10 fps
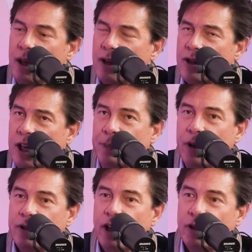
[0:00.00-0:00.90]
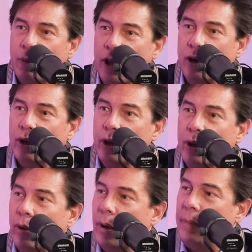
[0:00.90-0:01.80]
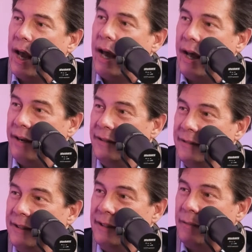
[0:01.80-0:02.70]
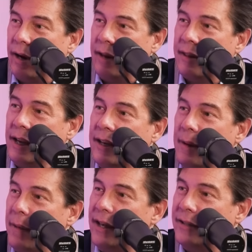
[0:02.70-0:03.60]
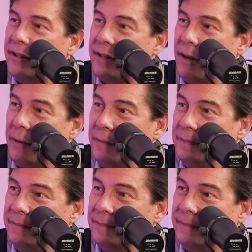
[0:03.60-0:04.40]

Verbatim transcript: Shakespeare says, whether good or bad, right? Thinking makes it so.